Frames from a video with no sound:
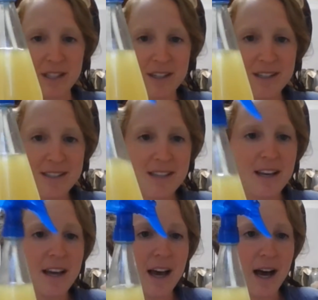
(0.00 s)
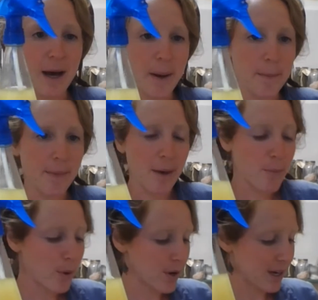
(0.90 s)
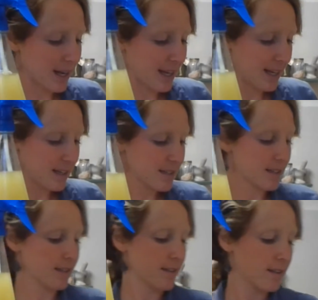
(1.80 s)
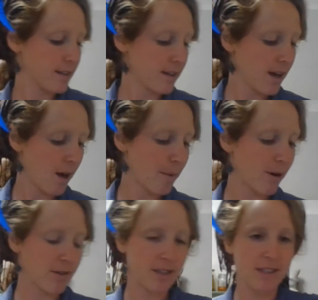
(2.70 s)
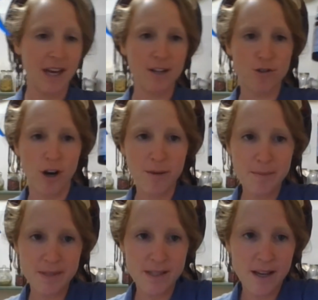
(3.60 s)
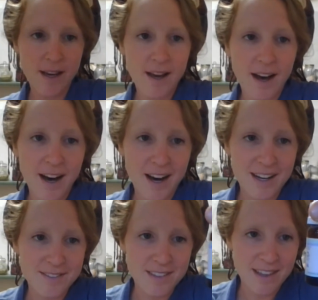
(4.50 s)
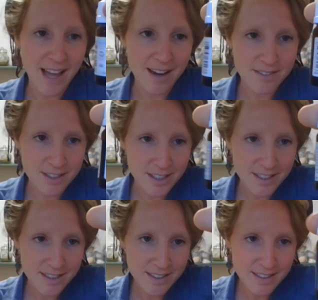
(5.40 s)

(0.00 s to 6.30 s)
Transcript: liters. I put in about 10 drops of lavender.